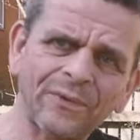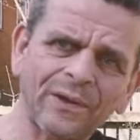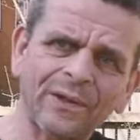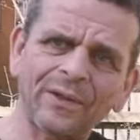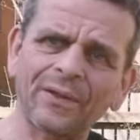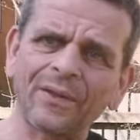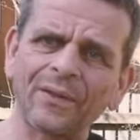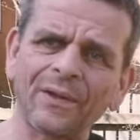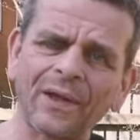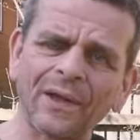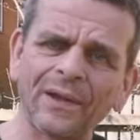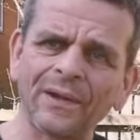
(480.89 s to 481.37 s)

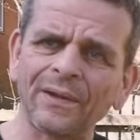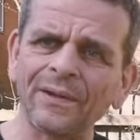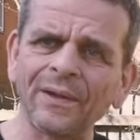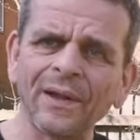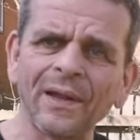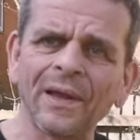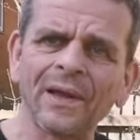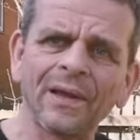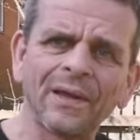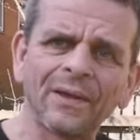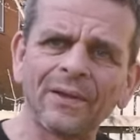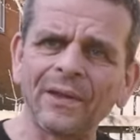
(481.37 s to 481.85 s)
and, and
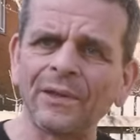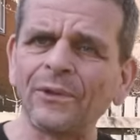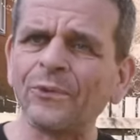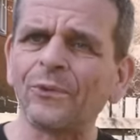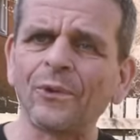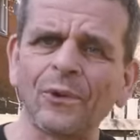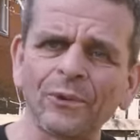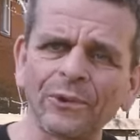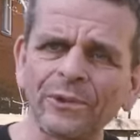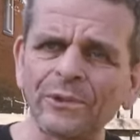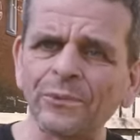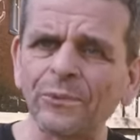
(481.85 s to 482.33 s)
they
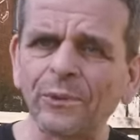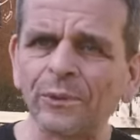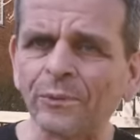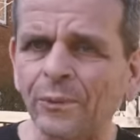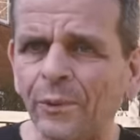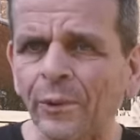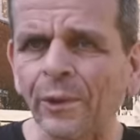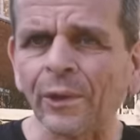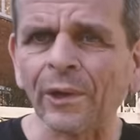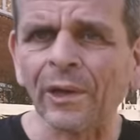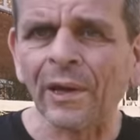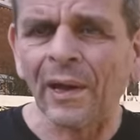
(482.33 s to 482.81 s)
do all this
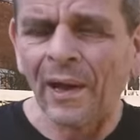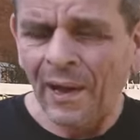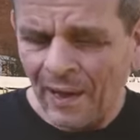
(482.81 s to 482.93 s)
woodwork,